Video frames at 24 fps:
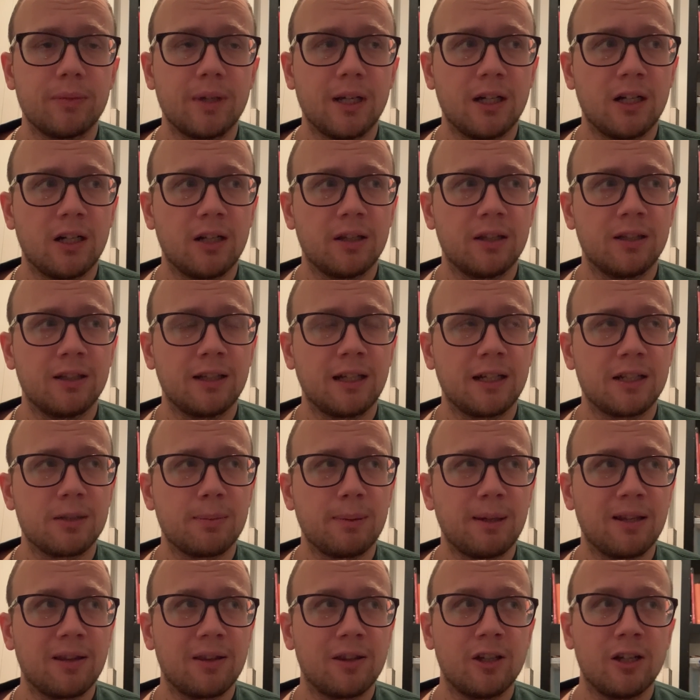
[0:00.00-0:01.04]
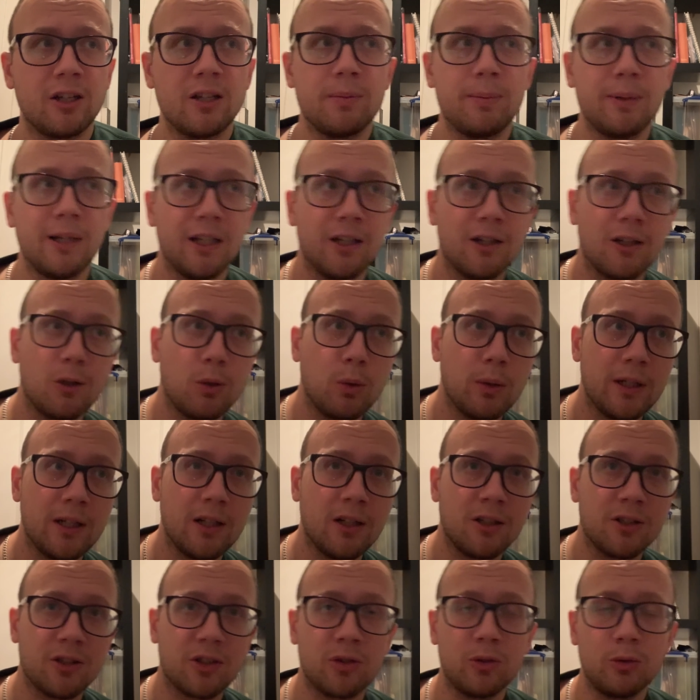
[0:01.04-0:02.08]
And I think that's about 30 million quid
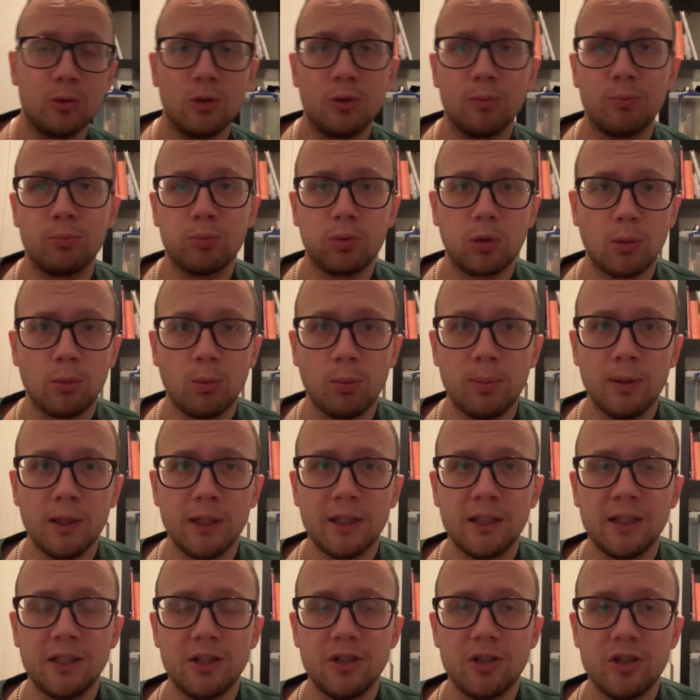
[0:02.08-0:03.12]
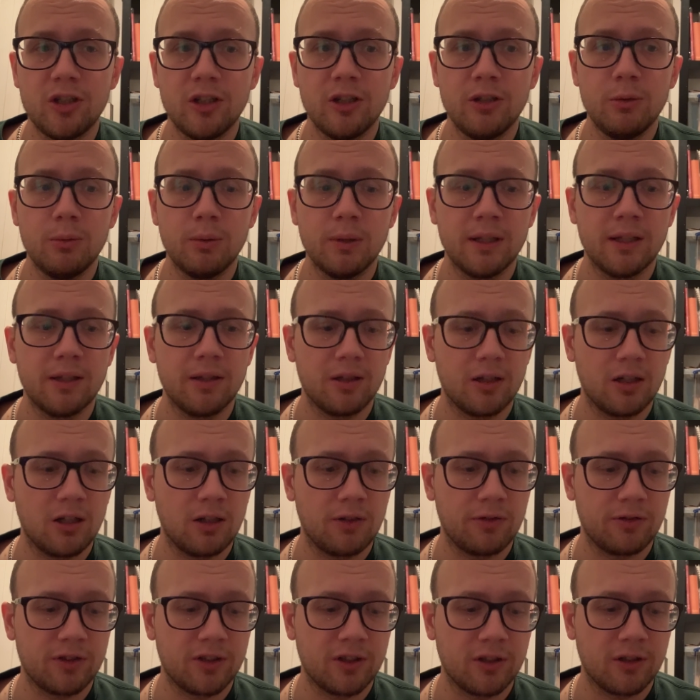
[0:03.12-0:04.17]
Arsenal could probably do with
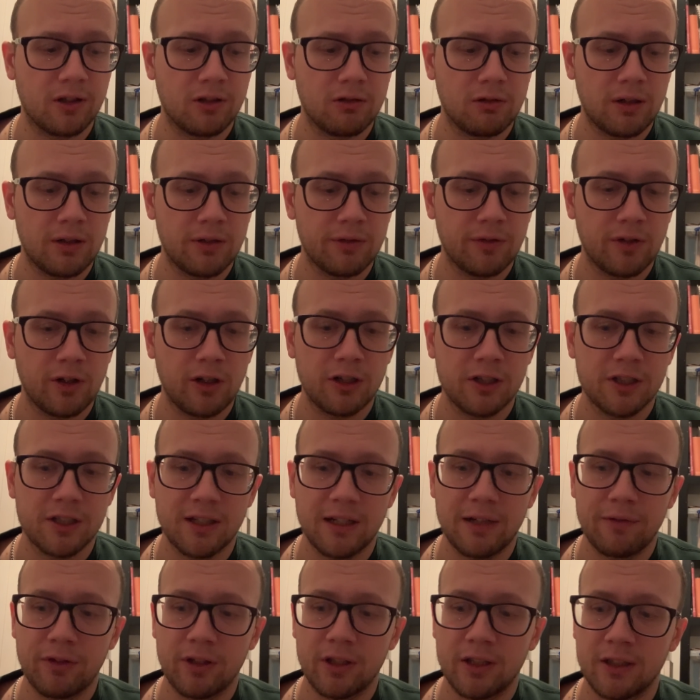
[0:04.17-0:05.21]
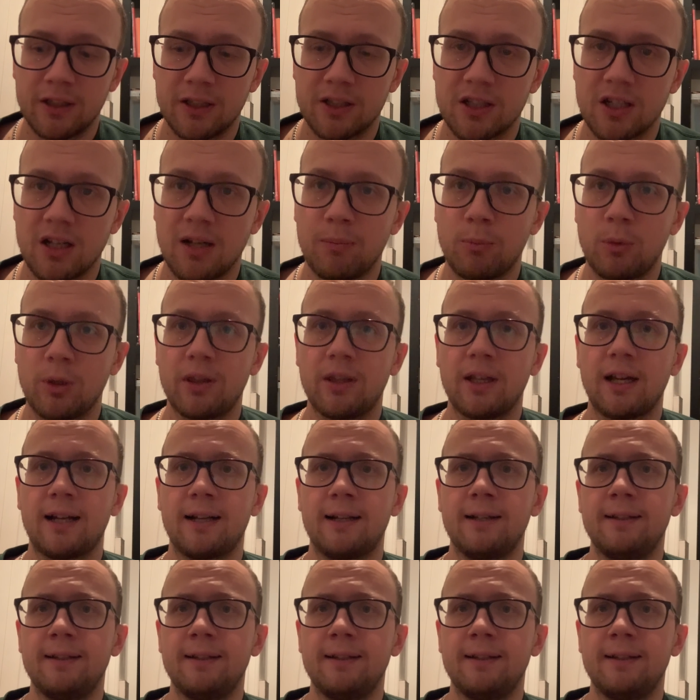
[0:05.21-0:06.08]
after coronavirus and everything that's come with that.